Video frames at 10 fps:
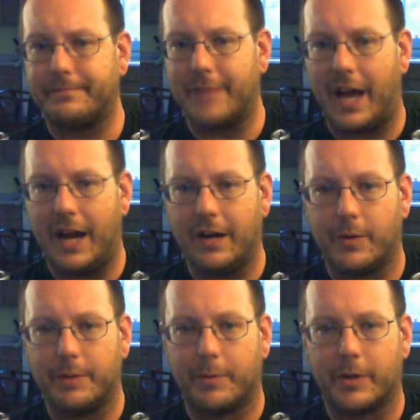I don't know
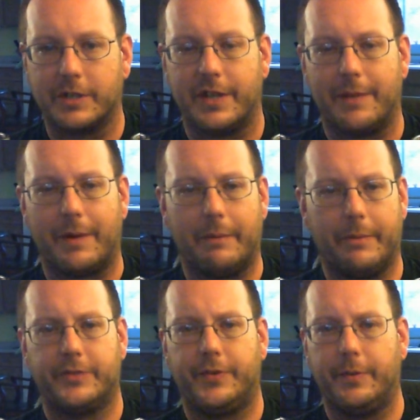what more you can say about it.
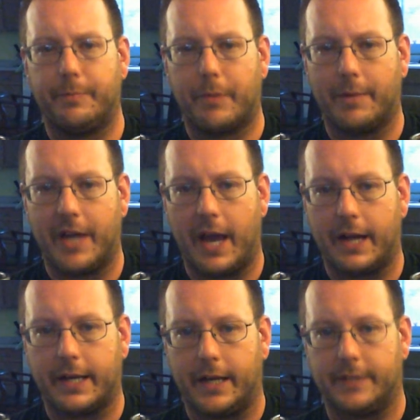Most of you probably had
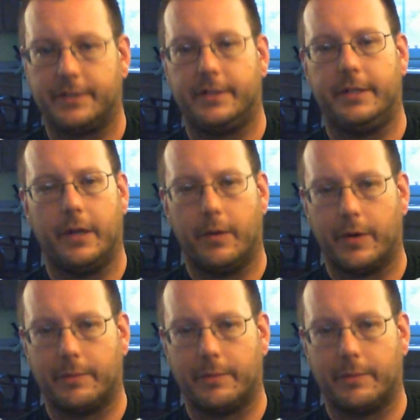a Guinness. You know what I'm